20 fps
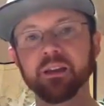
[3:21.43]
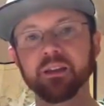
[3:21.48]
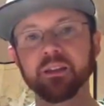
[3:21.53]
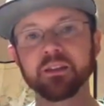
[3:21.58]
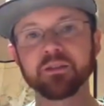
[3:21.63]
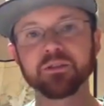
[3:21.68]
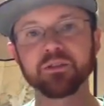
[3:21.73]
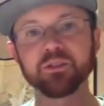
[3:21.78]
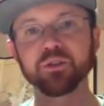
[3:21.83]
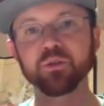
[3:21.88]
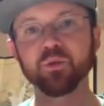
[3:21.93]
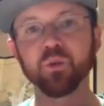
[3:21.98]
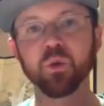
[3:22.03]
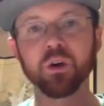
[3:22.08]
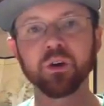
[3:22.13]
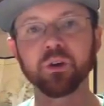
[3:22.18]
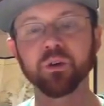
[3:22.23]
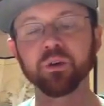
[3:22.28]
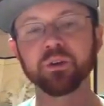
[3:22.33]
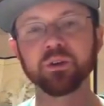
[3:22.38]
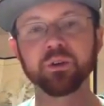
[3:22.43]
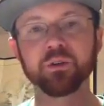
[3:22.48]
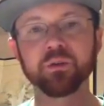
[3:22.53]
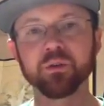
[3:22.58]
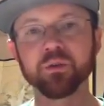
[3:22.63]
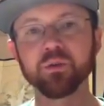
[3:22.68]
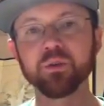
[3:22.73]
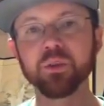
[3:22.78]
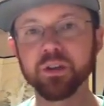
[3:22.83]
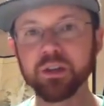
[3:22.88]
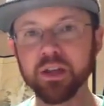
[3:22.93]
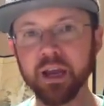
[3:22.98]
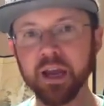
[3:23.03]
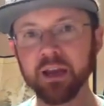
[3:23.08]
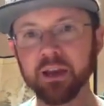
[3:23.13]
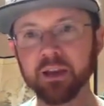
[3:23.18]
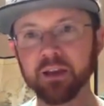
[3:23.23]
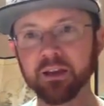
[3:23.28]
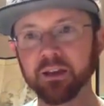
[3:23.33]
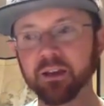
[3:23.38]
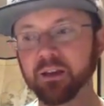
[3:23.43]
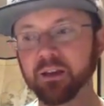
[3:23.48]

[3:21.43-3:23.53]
things that you work on through the day.